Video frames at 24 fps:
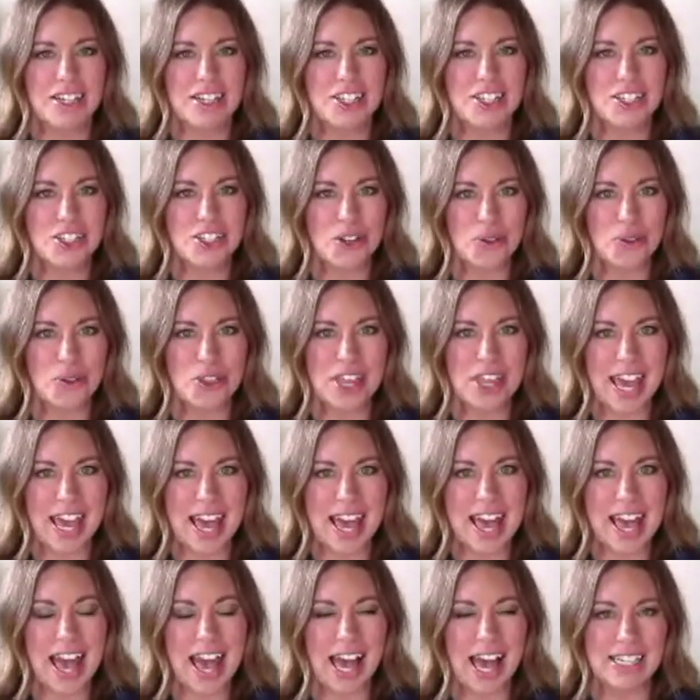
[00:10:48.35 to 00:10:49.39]
So
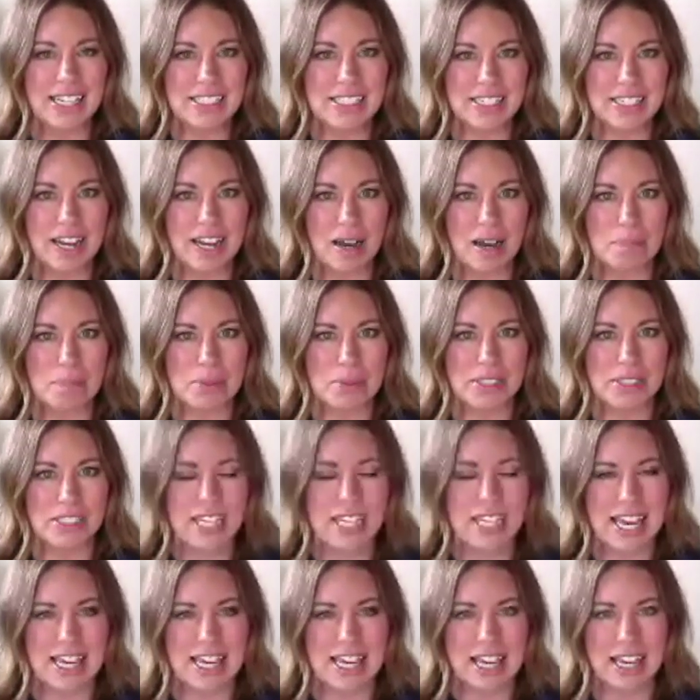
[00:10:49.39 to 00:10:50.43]
they ended up
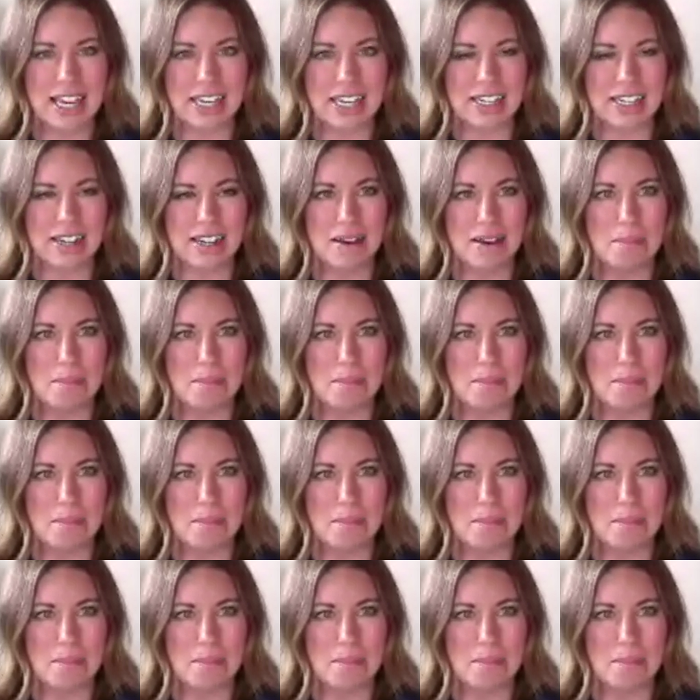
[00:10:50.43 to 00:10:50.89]
taking